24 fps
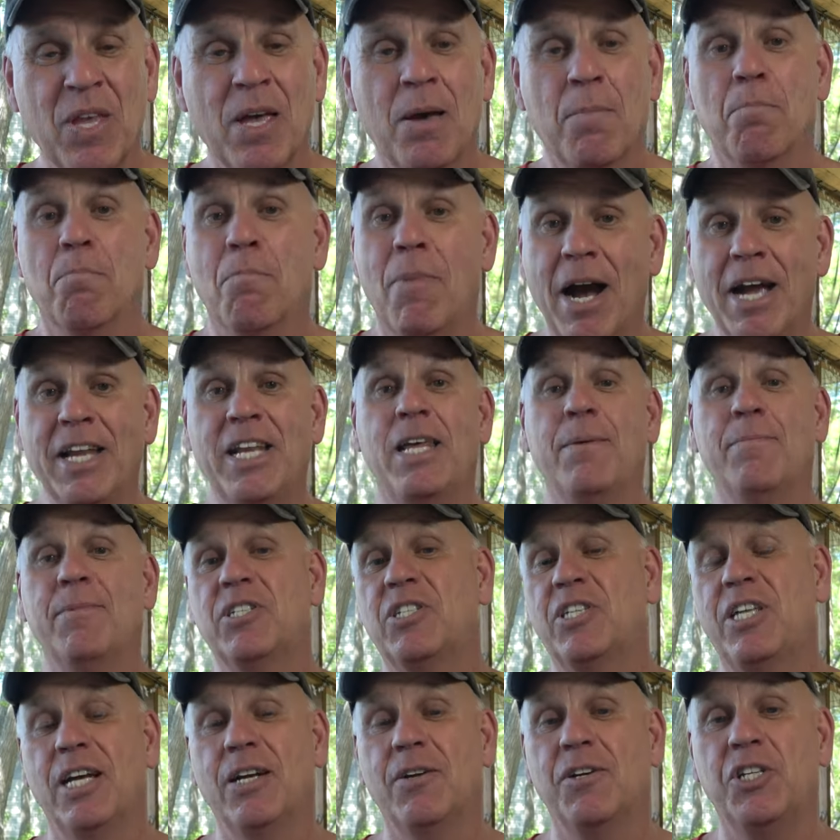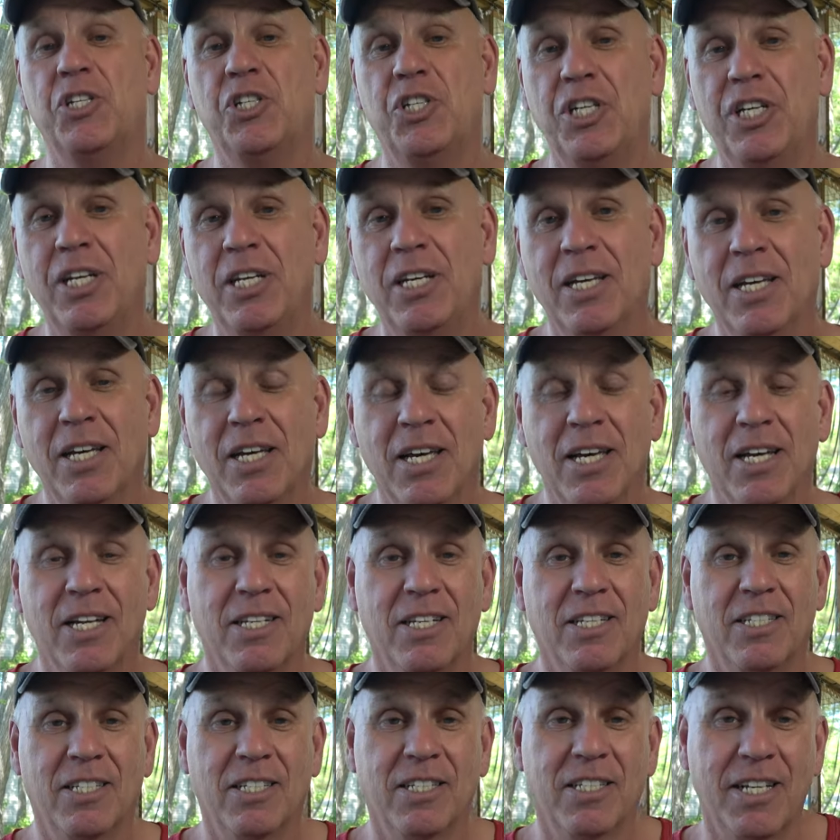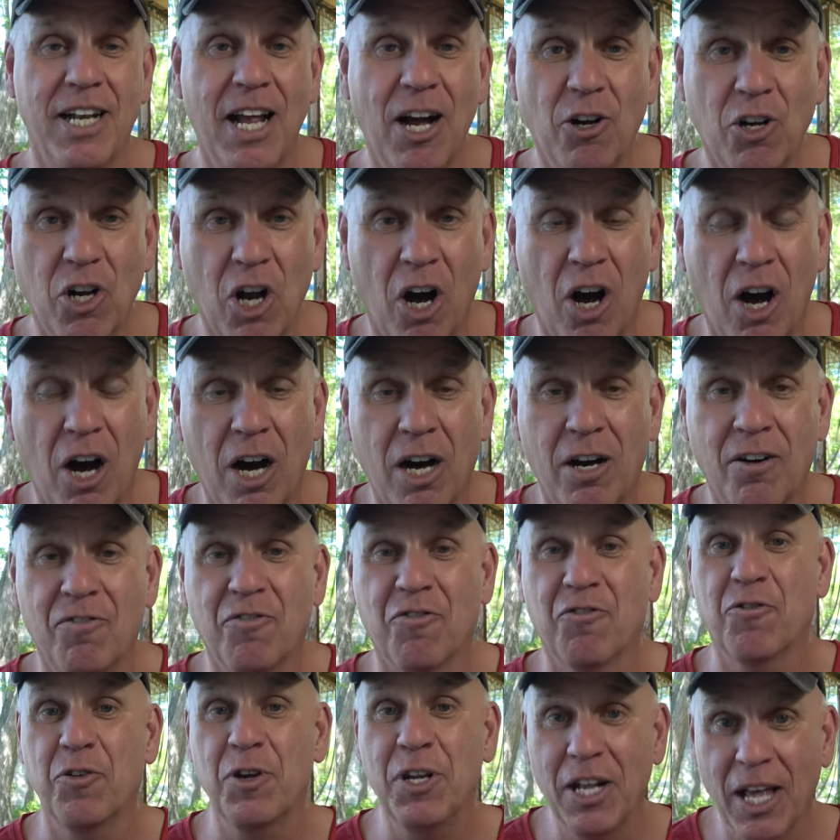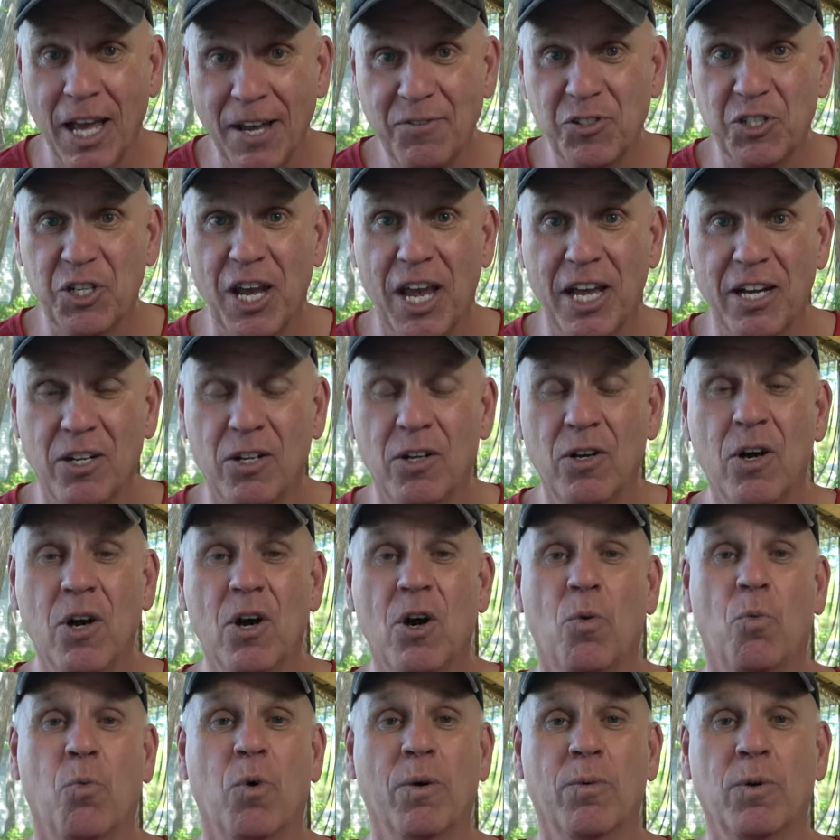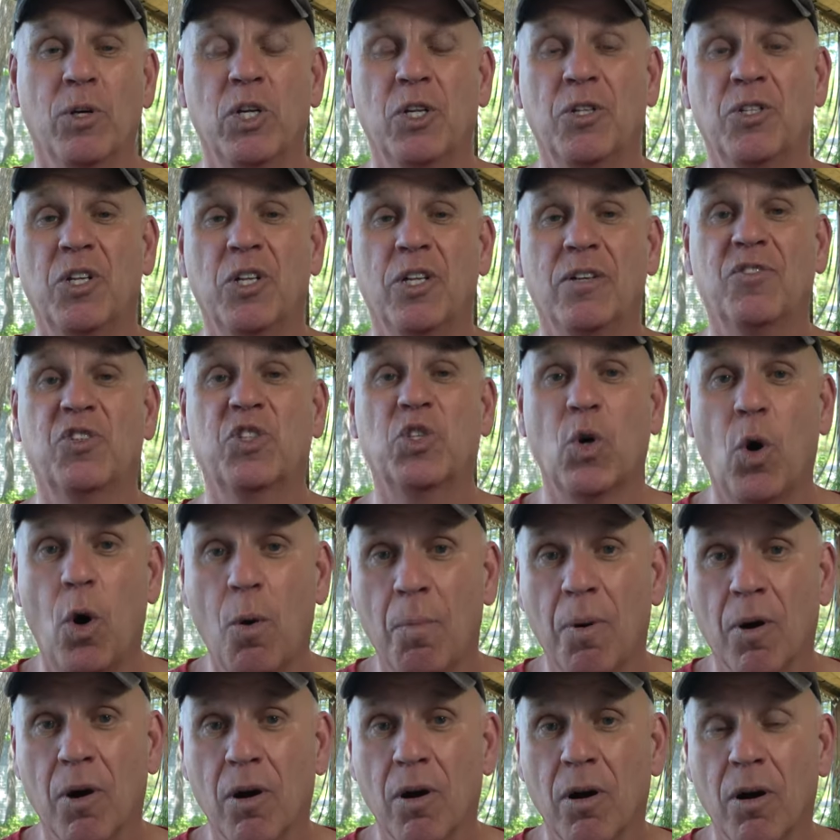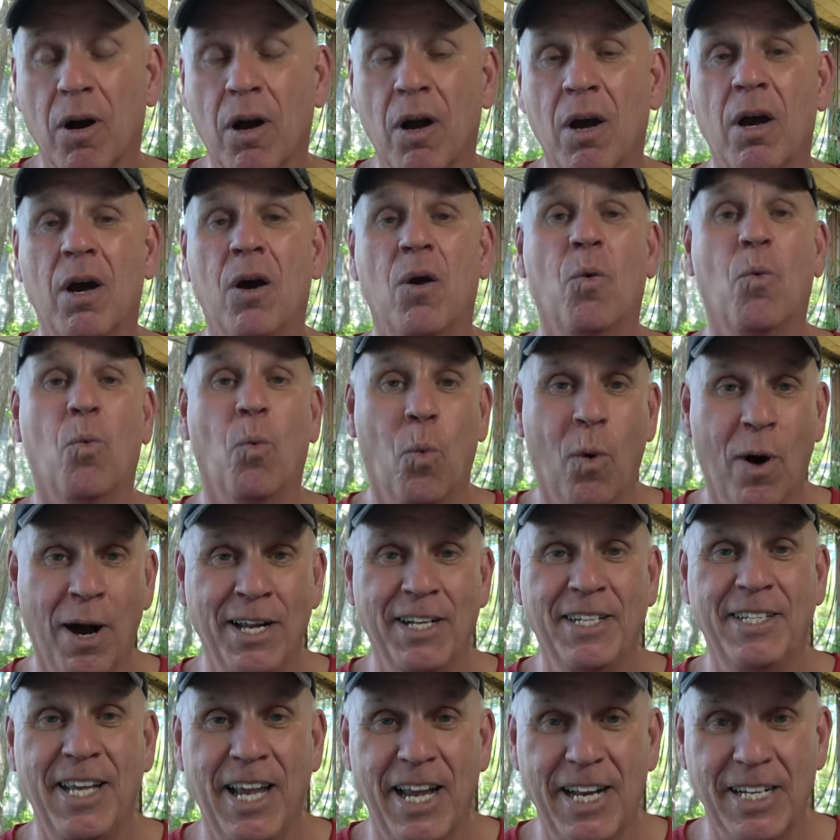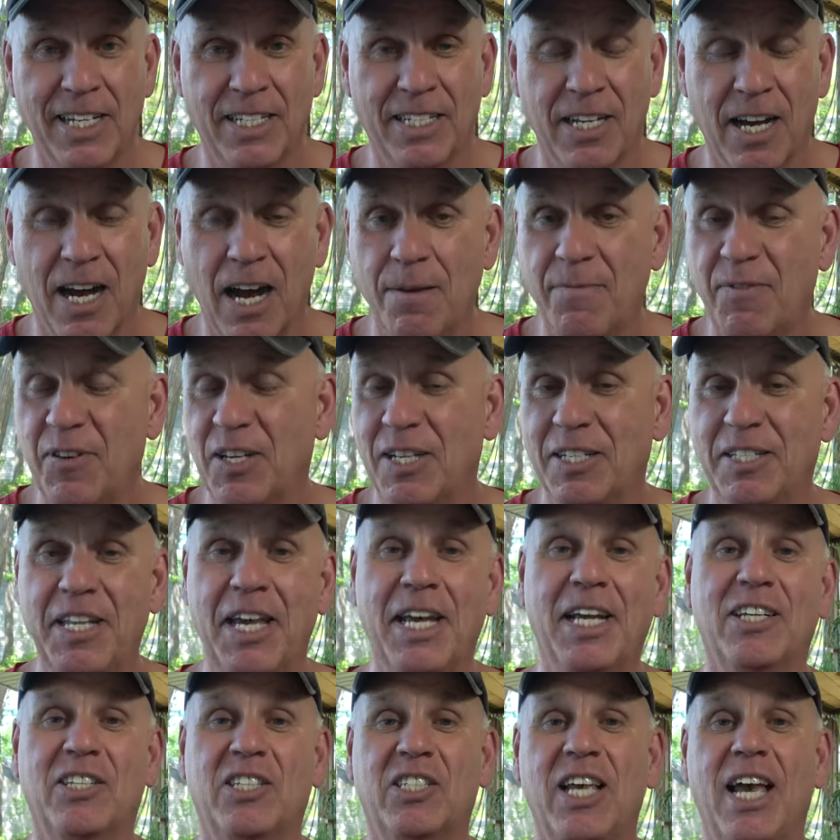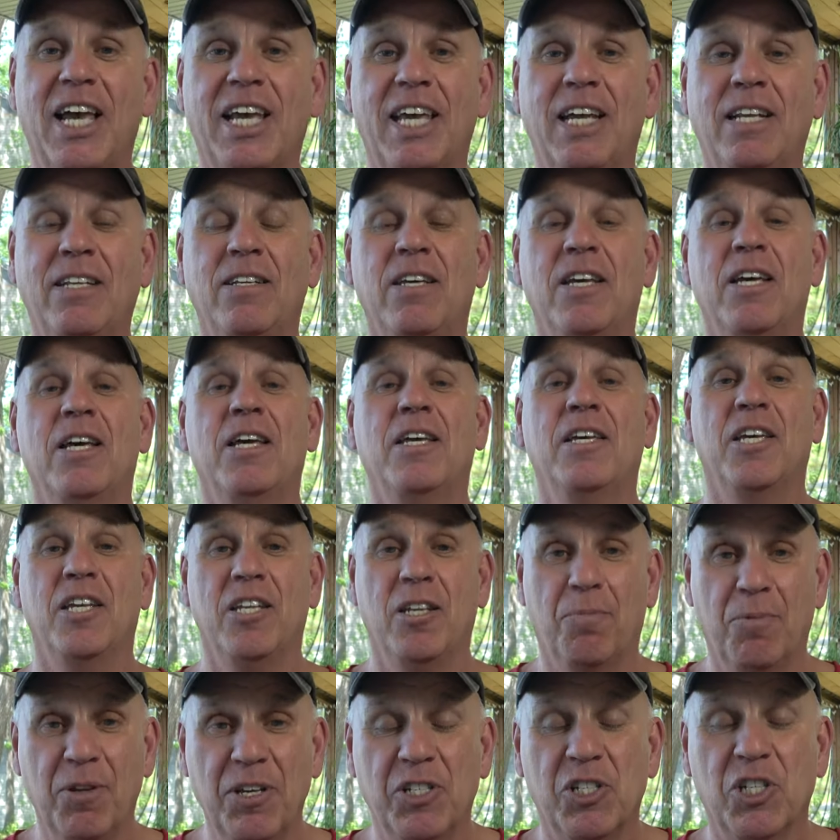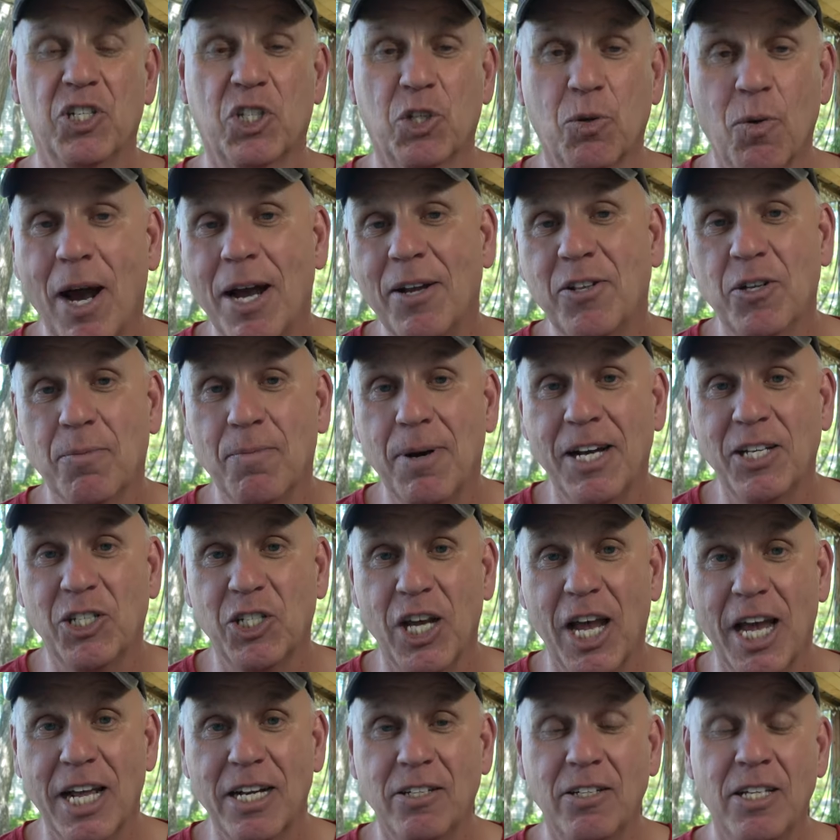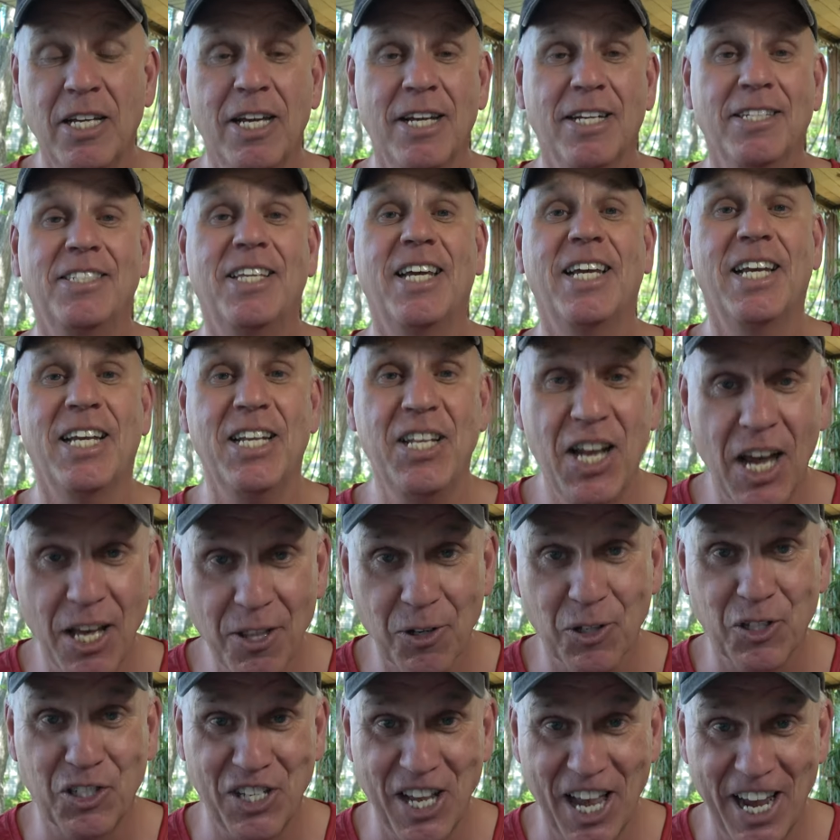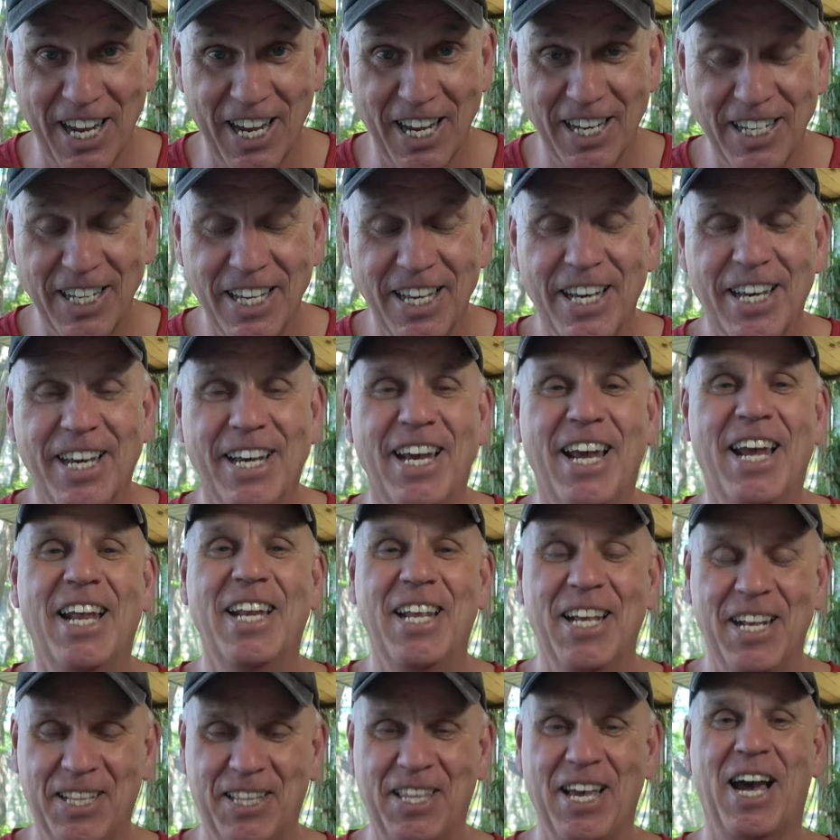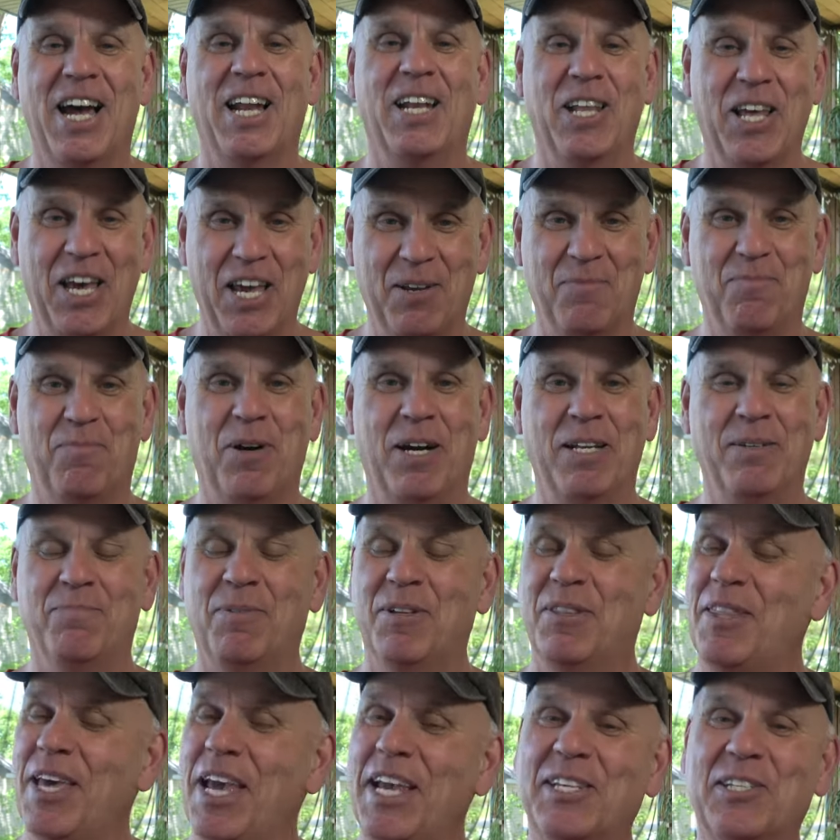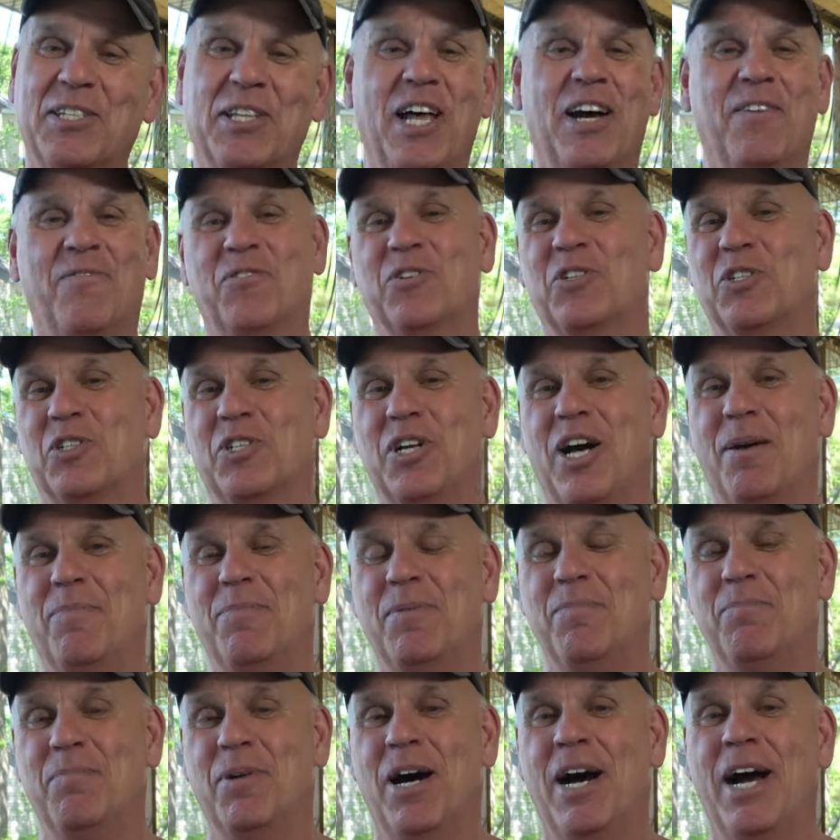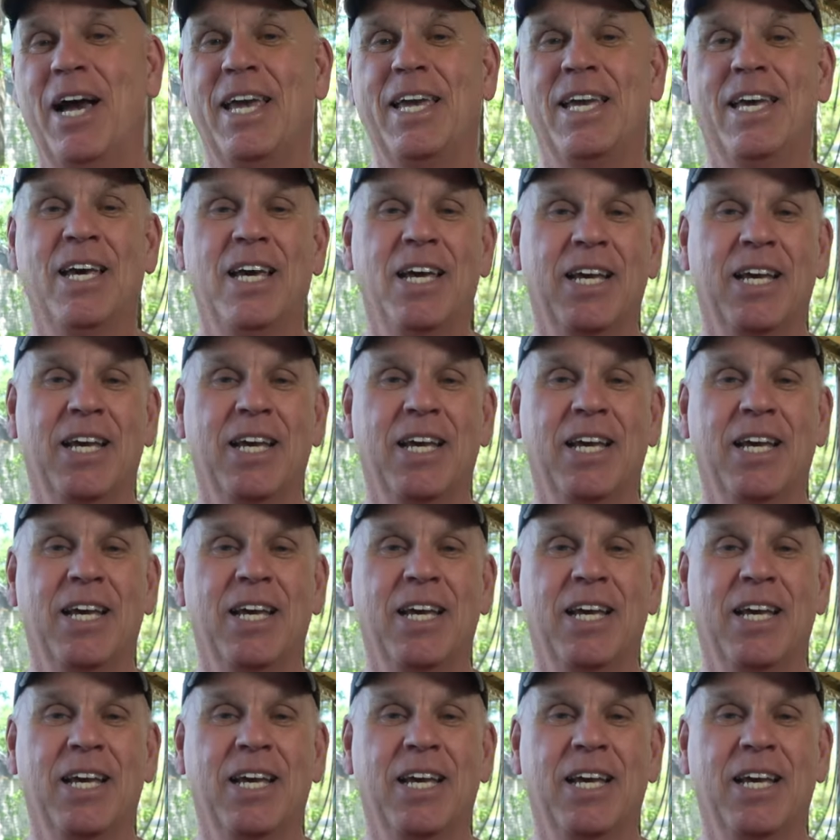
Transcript: My name is Terry G. This is an Alcohol Free Life channel where we learn to live sober one day at a time. If you could take a second, can you please subscribe to my channel? Take another second and hit that like button. But thanks a lot for stopping by.